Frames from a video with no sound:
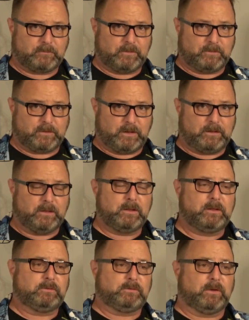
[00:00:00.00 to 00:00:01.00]
Okay?
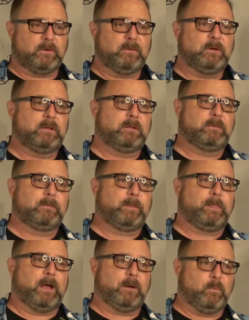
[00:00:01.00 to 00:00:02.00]
So
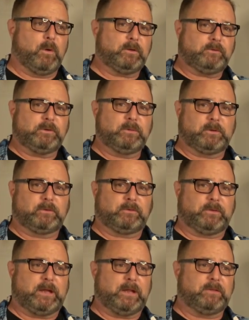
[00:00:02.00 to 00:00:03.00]
I want you to
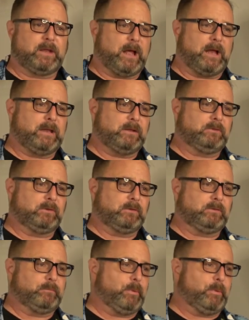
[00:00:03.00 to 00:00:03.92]
understand that I didn't just